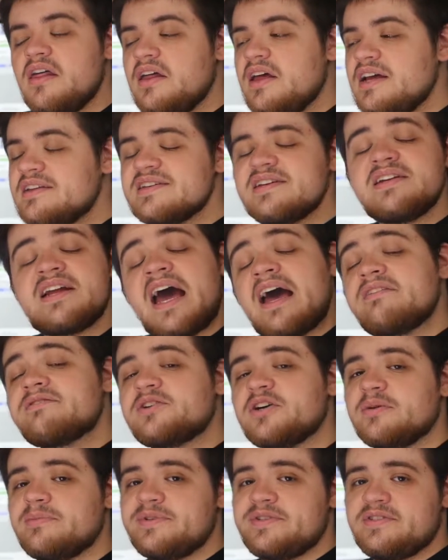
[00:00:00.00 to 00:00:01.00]
it didn't have
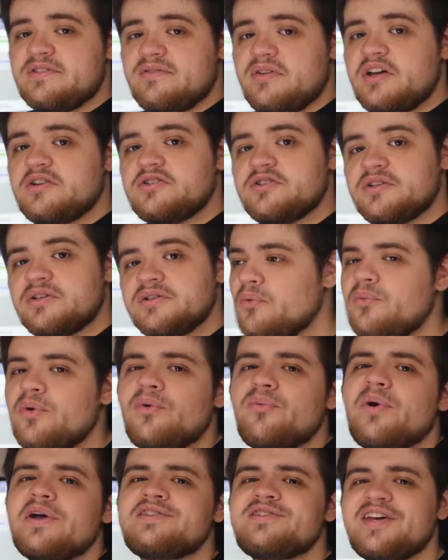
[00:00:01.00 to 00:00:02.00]
Kirby's Adventure.
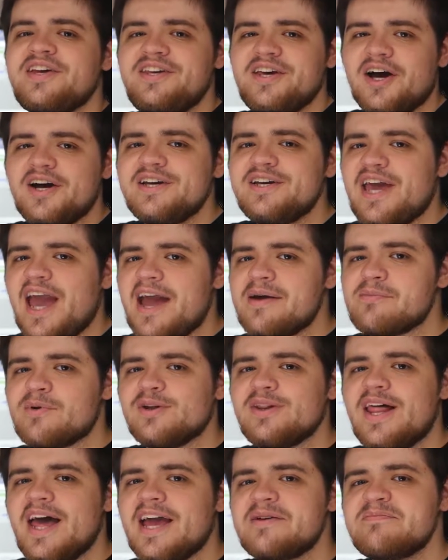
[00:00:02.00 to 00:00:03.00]
Well, what's a young
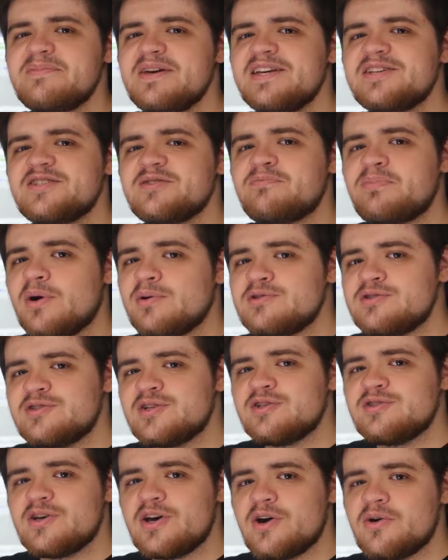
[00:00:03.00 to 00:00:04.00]
gamer like me supposed to
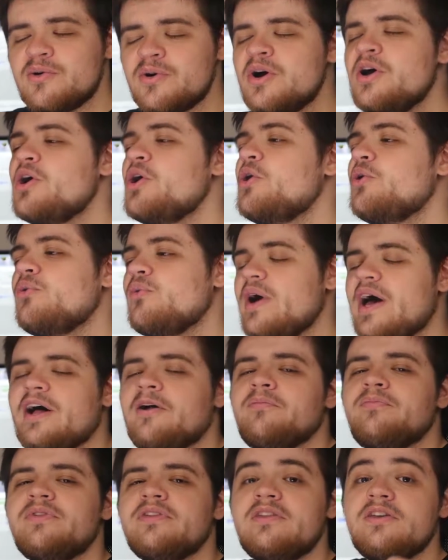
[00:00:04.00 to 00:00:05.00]
do?
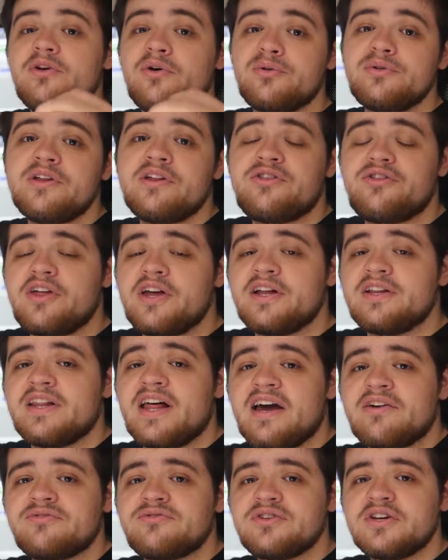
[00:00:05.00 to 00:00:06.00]
Well, the only thing
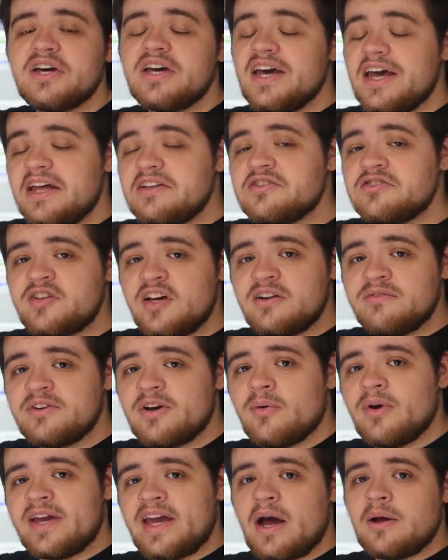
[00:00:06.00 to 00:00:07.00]
left instead of
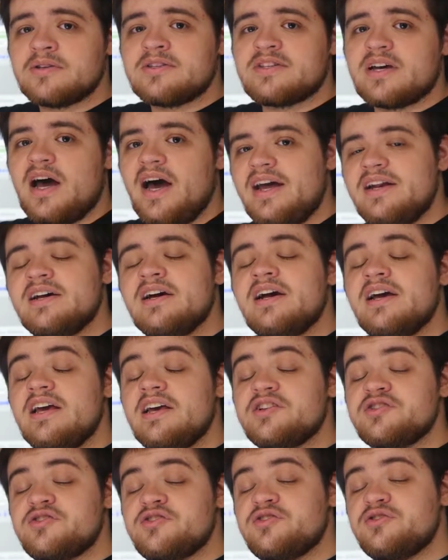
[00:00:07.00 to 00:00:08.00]
going outside,
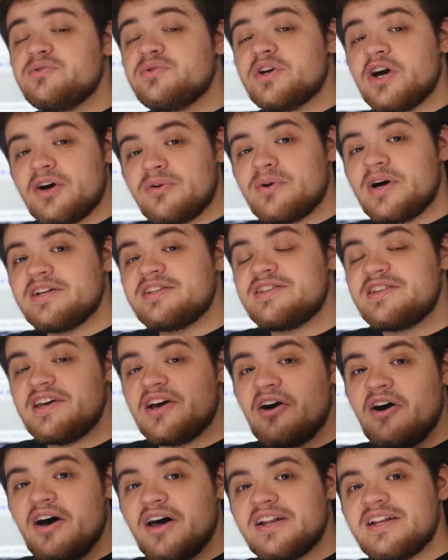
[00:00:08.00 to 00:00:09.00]
is to go onto the
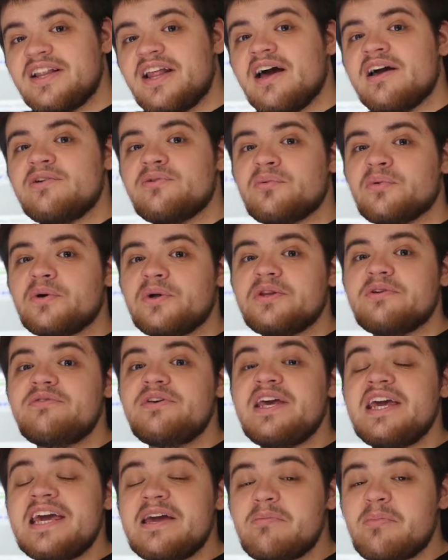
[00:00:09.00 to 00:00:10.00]
online world of
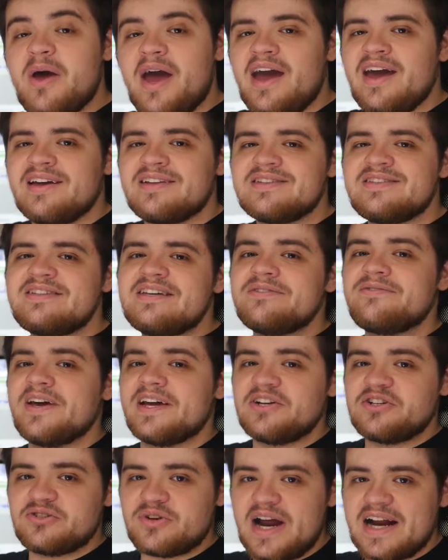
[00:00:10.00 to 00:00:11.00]
eBay and see if I
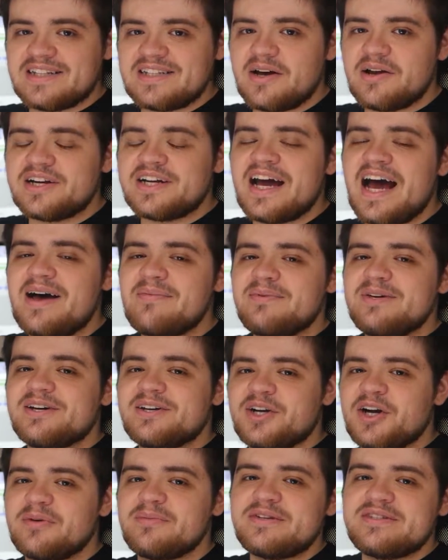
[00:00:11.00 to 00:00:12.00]
can track down a copy of
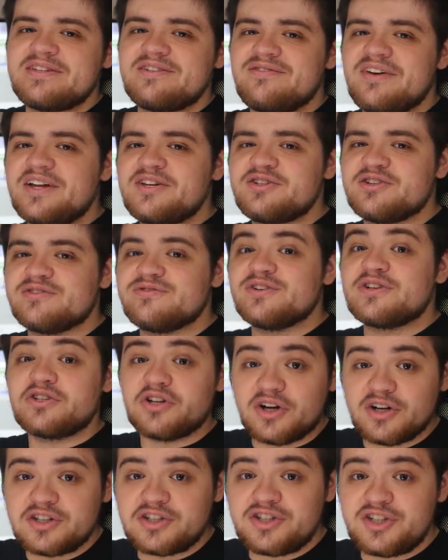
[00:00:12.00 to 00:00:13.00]
Kirby's Adventure for
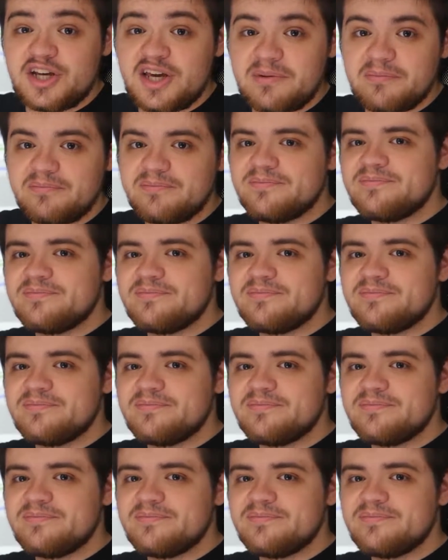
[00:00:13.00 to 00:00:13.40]
dirt cheap.